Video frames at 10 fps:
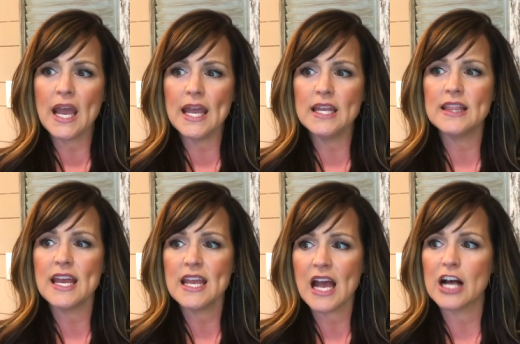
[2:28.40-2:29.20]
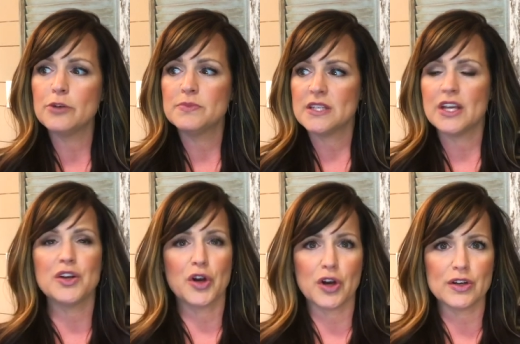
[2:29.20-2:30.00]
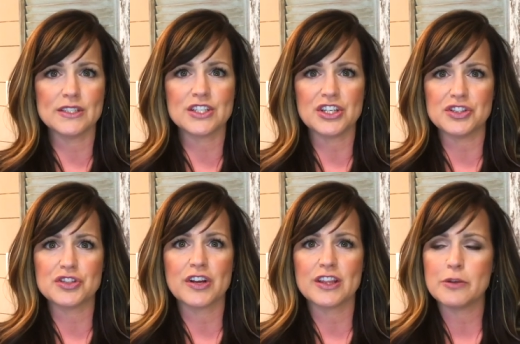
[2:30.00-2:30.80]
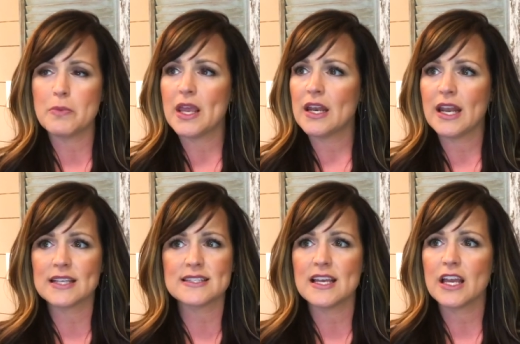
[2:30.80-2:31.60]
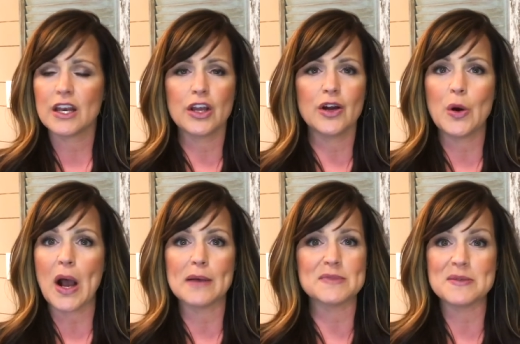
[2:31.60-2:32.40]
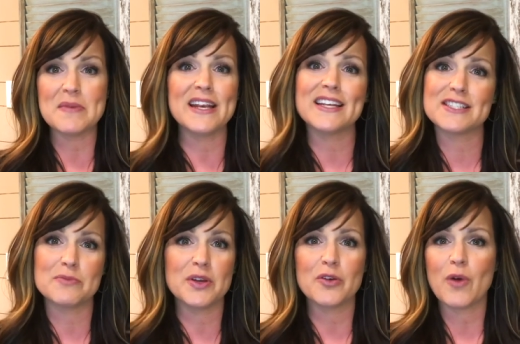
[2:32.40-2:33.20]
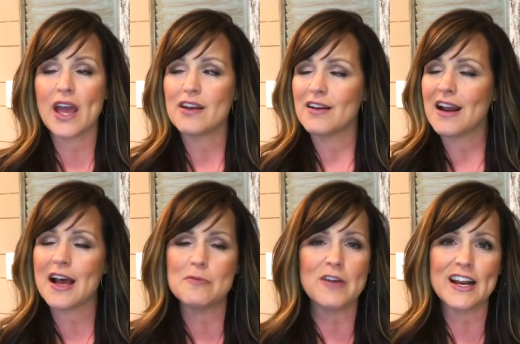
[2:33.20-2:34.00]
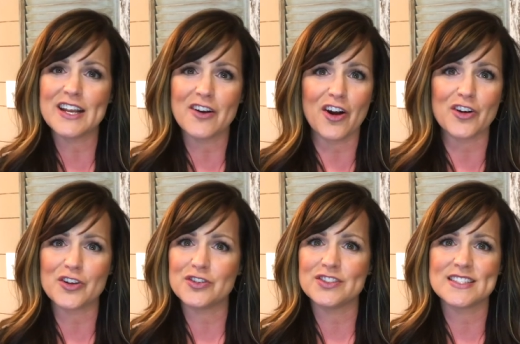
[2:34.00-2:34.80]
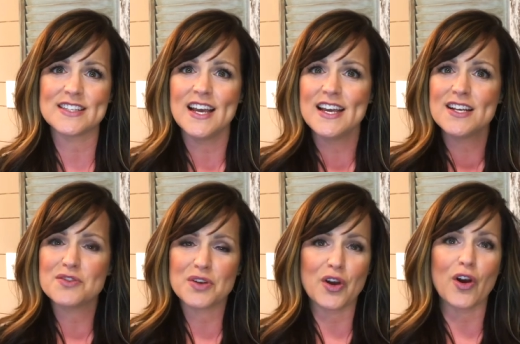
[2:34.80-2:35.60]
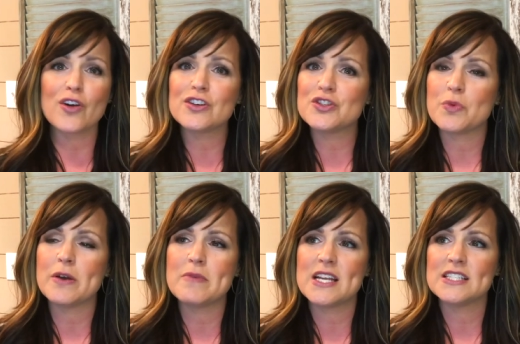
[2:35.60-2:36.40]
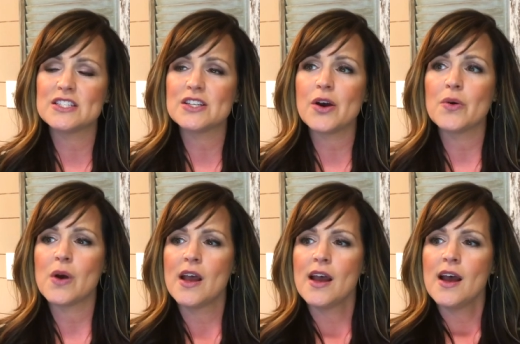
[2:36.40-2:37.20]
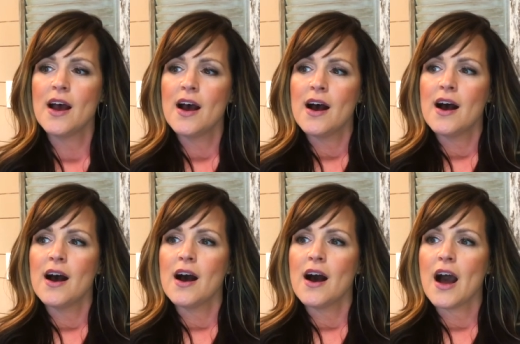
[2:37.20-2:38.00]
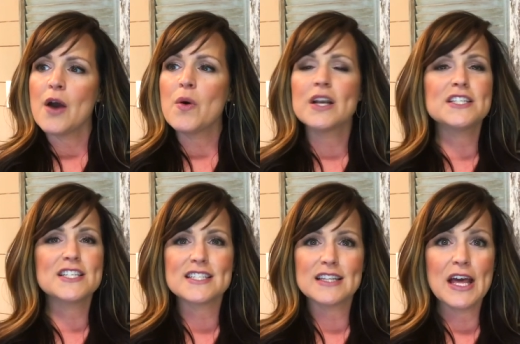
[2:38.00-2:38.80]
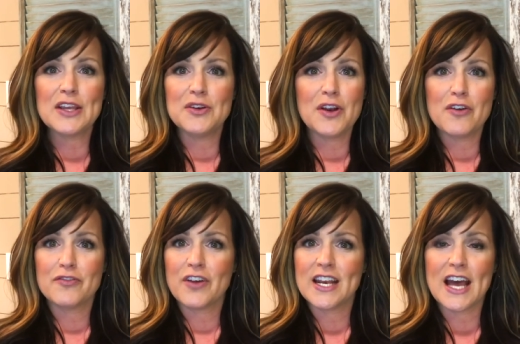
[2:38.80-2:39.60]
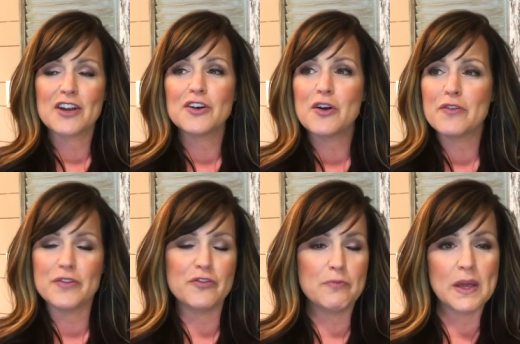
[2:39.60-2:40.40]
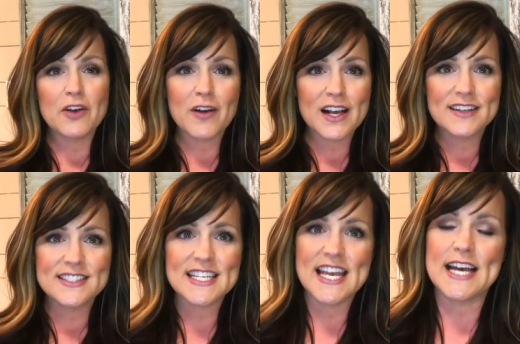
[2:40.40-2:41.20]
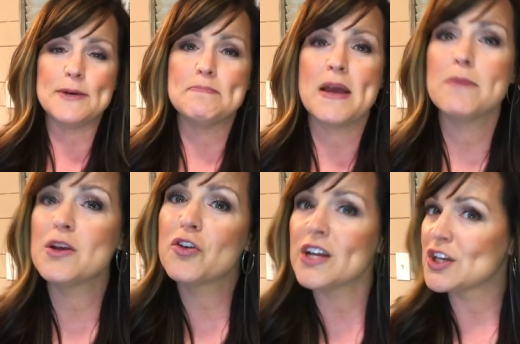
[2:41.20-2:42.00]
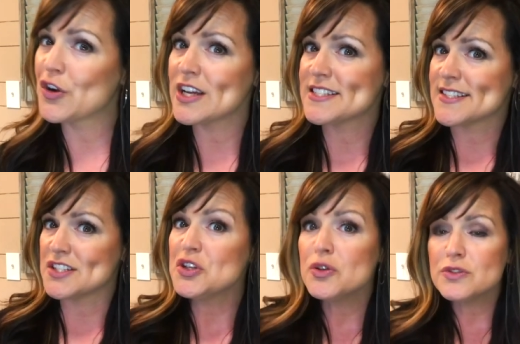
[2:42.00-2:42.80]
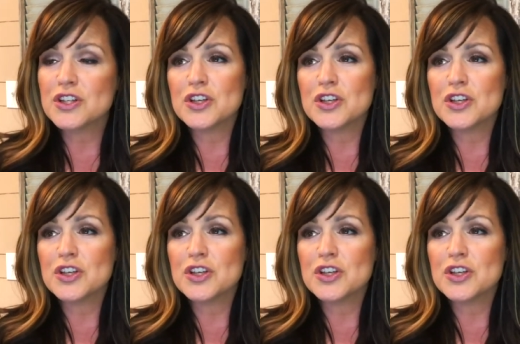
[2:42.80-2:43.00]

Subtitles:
And they helped encourage and strengthen me. And next thing I know, I'm submitting to be a writer and I'm writing articles to encourage women. And so I want to just let you know, friend, I don't know if you've been around and maybe Grit and Grace is new to